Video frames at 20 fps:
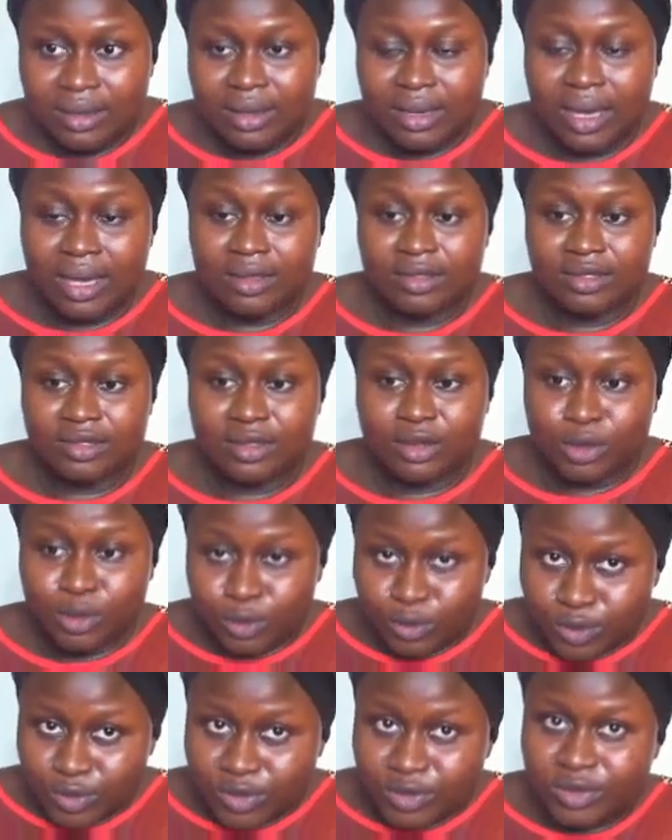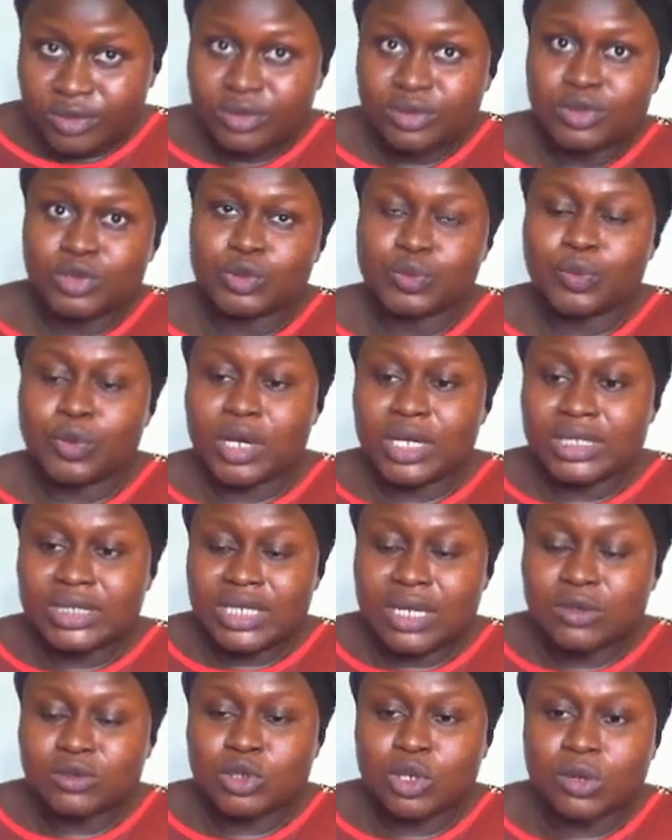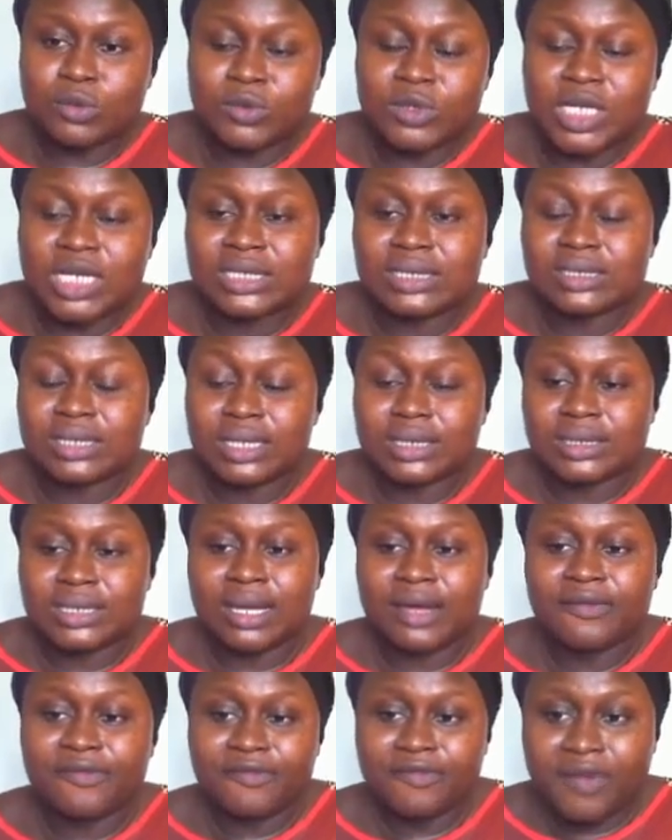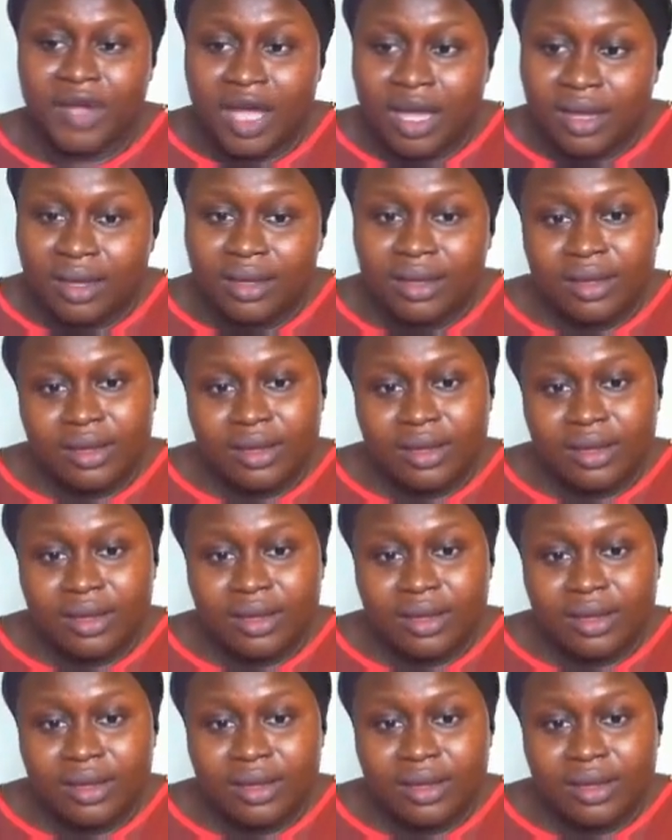and those to point out objects that are far